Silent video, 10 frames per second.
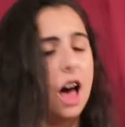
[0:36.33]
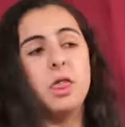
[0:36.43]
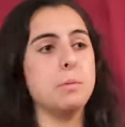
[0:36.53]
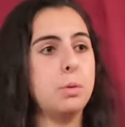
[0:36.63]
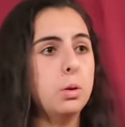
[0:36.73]

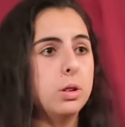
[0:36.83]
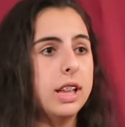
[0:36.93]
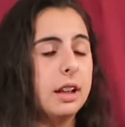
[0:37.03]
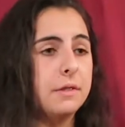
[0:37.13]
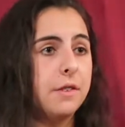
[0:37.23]
The pulled
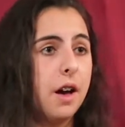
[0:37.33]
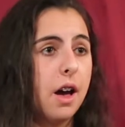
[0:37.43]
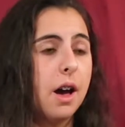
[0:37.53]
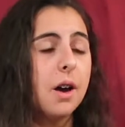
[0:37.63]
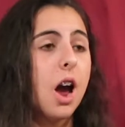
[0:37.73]
out
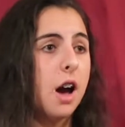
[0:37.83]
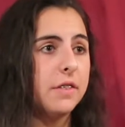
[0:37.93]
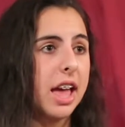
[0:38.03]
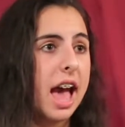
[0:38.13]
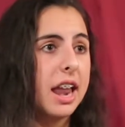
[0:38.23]
fur
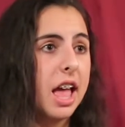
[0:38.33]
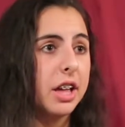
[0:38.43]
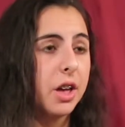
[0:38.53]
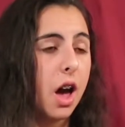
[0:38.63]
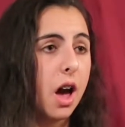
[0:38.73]
of cat
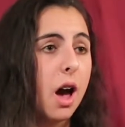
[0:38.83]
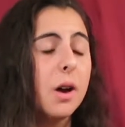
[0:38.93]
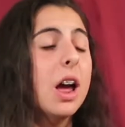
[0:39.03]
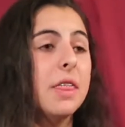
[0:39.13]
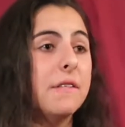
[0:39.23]
and
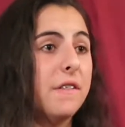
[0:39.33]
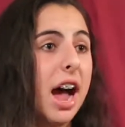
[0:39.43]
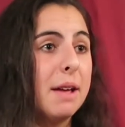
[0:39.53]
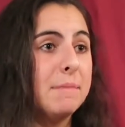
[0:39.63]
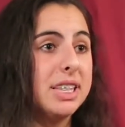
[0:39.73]
cur, the
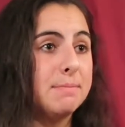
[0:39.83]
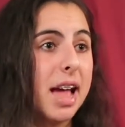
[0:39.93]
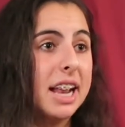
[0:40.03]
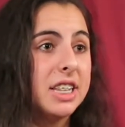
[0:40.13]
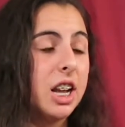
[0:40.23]
fine
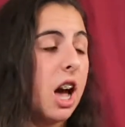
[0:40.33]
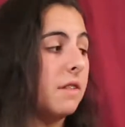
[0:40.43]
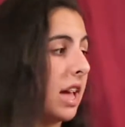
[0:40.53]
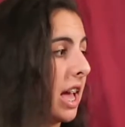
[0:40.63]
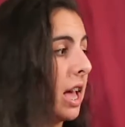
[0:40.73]
mismating of
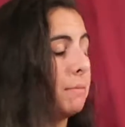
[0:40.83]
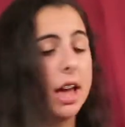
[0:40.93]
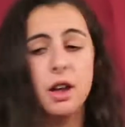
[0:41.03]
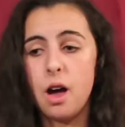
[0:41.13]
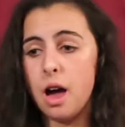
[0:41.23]
a him
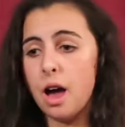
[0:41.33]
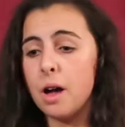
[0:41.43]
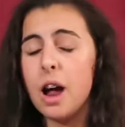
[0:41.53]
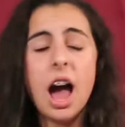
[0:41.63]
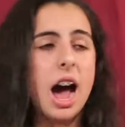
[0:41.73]
and her.